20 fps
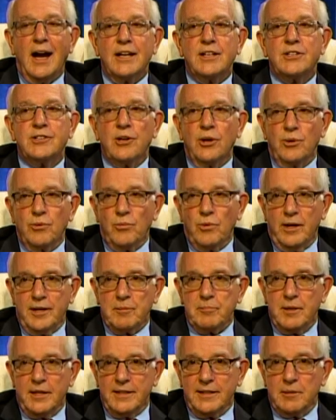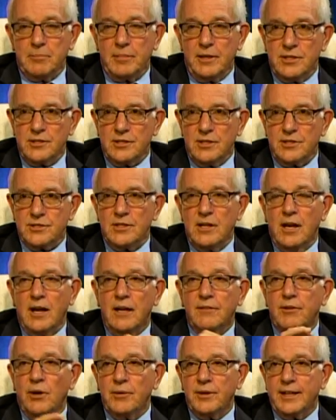don't want to be in the business
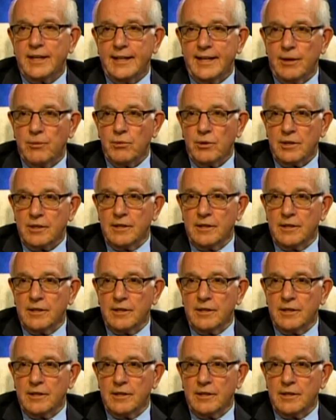of owning a network.